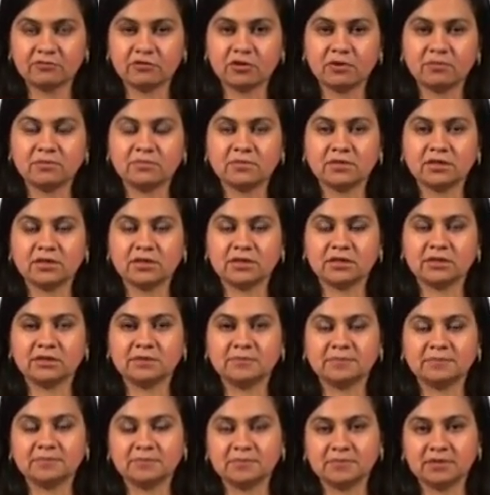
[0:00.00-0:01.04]
from
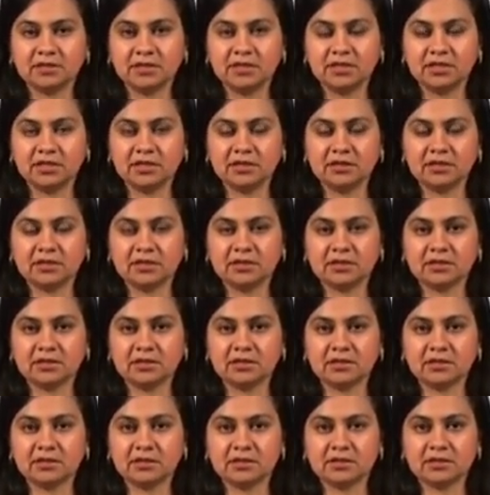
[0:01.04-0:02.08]
the
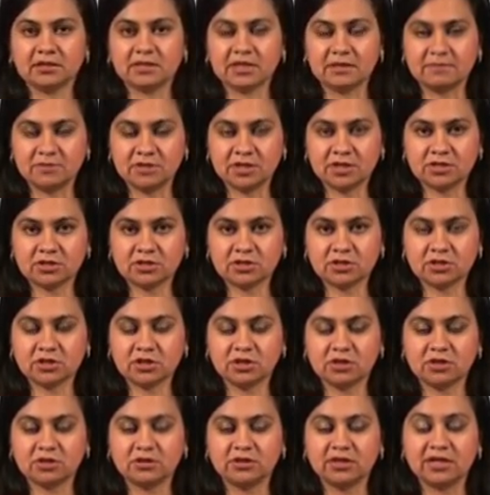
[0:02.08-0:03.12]
subject
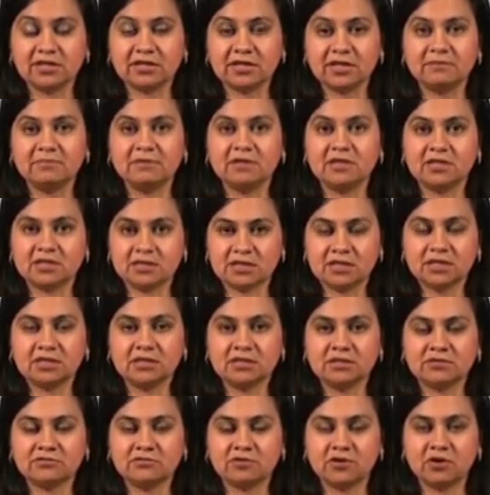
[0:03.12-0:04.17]
that can be
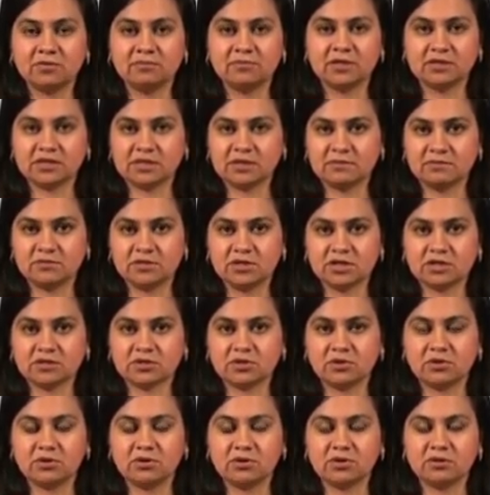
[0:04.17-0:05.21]
distilled from the
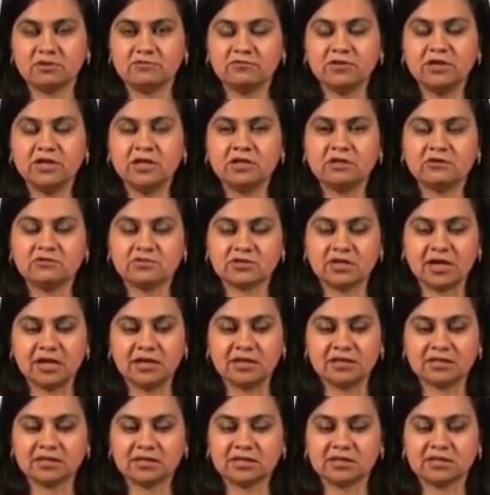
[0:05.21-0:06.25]
subject or the field of
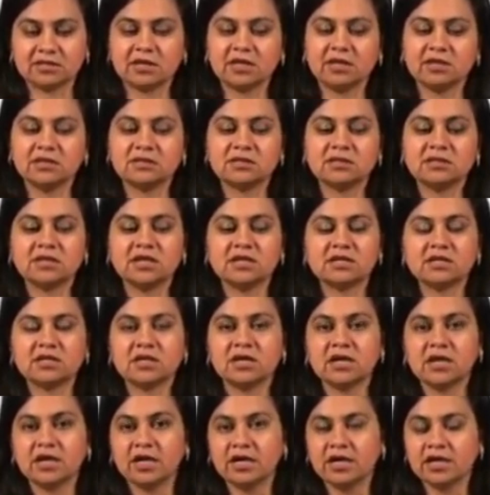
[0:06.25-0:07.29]
stylistics is that
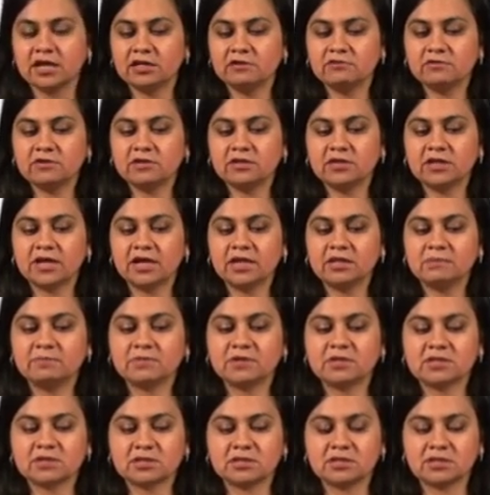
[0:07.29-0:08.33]
it will
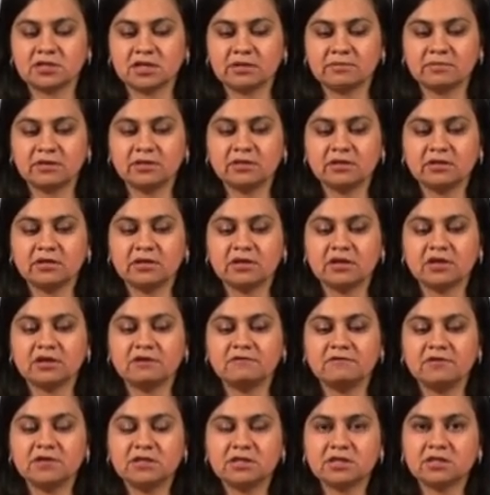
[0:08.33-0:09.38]
help us determine
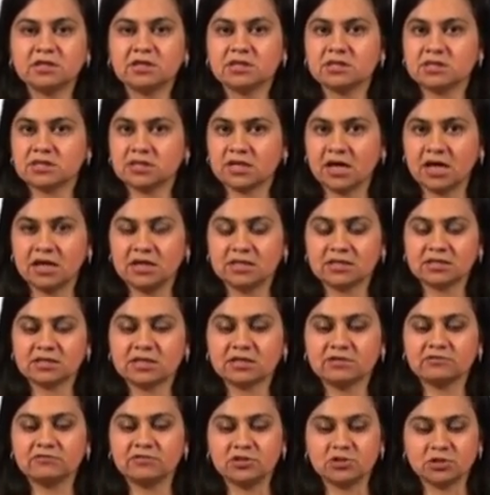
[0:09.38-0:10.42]
which
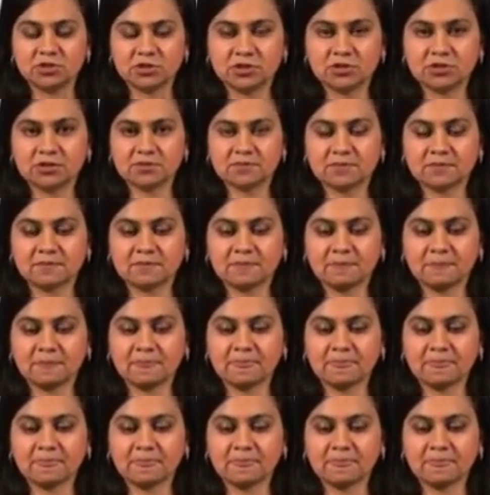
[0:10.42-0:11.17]
stylistic features,